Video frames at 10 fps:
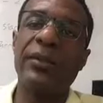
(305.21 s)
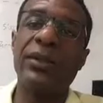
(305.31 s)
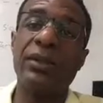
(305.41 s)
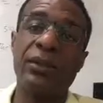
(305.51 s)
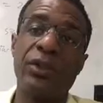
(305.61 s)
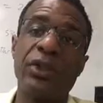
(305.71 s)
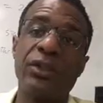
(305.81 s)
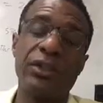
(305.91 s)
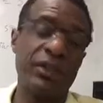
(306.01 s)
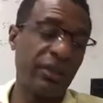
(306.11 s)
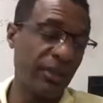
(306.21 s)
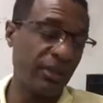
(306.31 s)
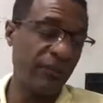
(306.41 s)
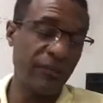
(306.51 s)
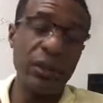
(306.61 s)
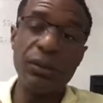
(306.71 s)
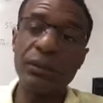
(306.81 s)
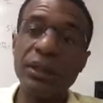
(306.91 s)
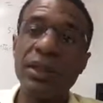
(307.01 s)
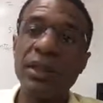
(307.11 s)
So you would charge your
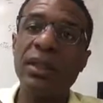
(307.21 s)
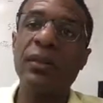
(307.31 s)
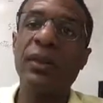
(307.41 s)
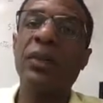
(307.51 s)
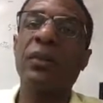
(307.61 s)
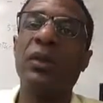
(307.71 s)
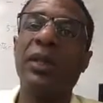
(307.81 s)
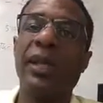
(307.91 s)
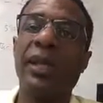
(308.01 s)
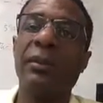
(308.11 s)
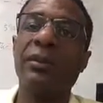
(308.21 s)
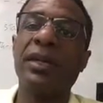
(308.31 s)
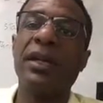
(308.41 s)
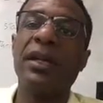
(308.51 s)
phone with the 1 amp,